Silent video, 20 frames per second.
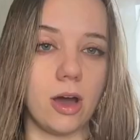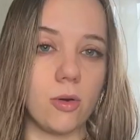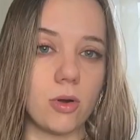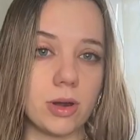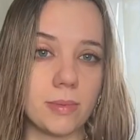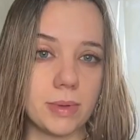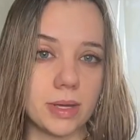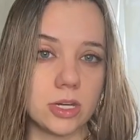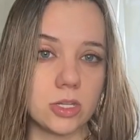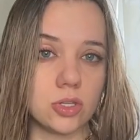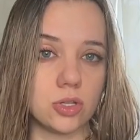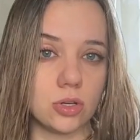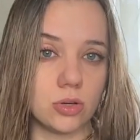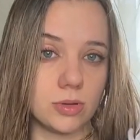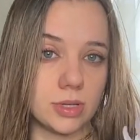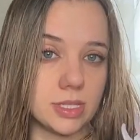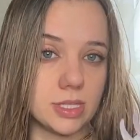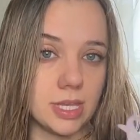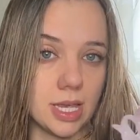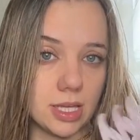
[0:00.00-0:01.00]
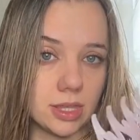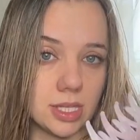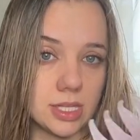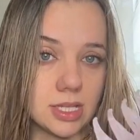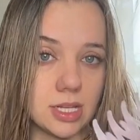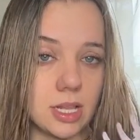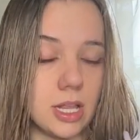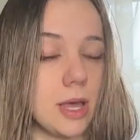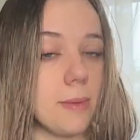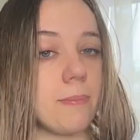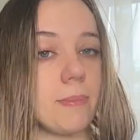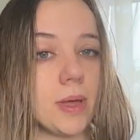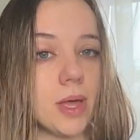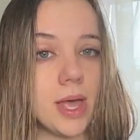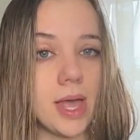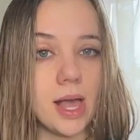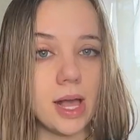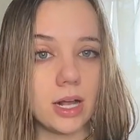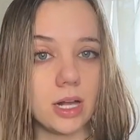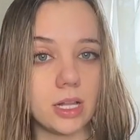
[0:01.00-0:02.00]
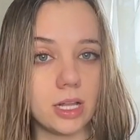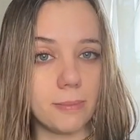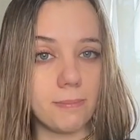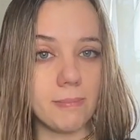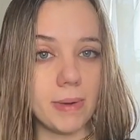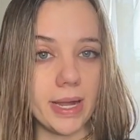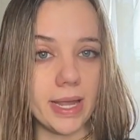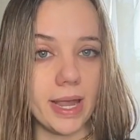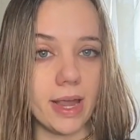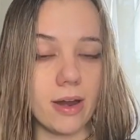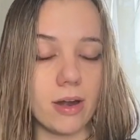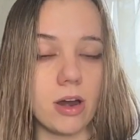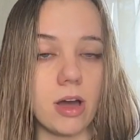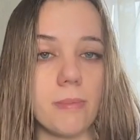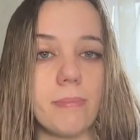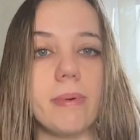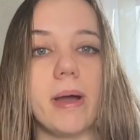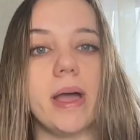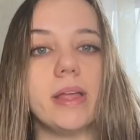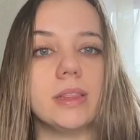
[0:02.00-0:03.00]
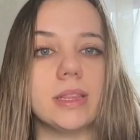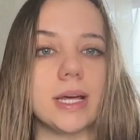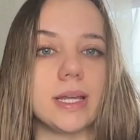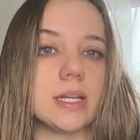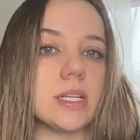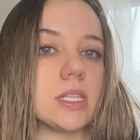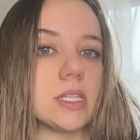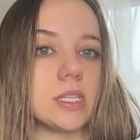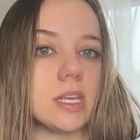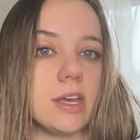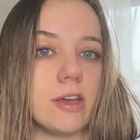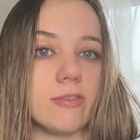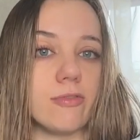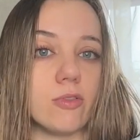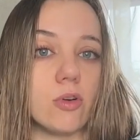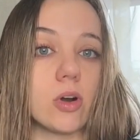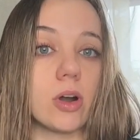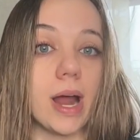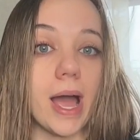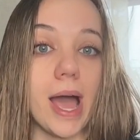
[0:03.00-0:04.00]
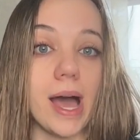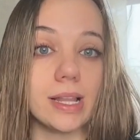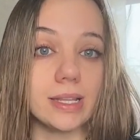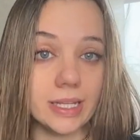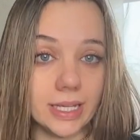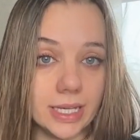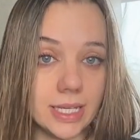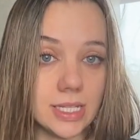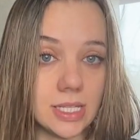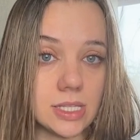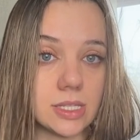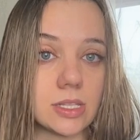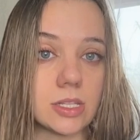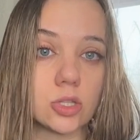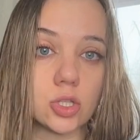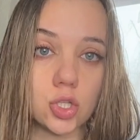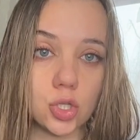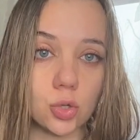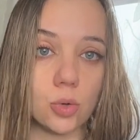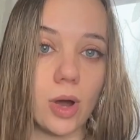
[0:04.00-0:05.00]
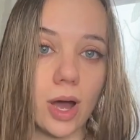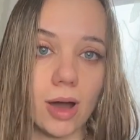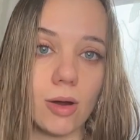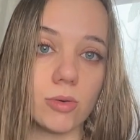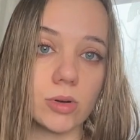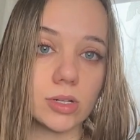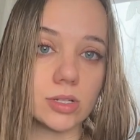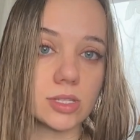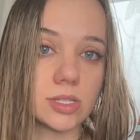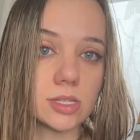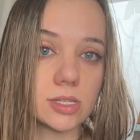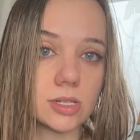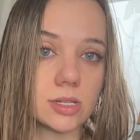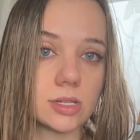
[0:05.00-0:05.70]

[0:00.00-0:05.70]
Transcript: what I'm gonna do is take this clip my hair up, and let it sit for at least 2 hours.